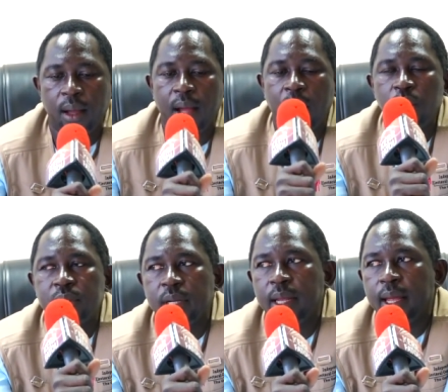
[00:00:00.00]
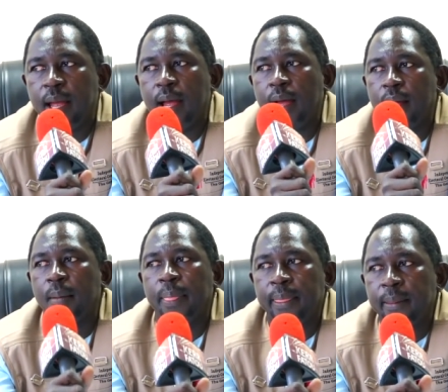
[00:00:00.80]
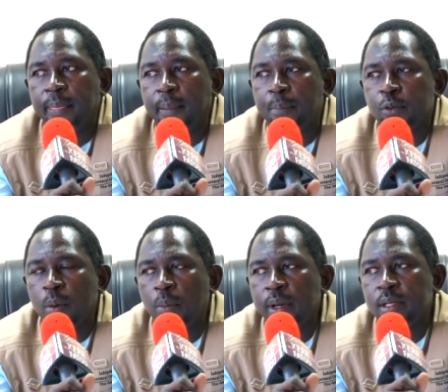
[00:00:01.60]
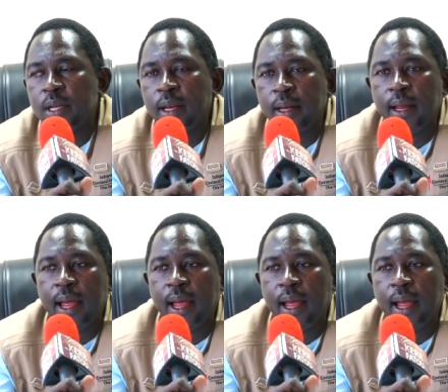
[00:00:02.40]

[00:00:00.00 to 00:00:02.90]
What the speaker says: I would say somebody saying that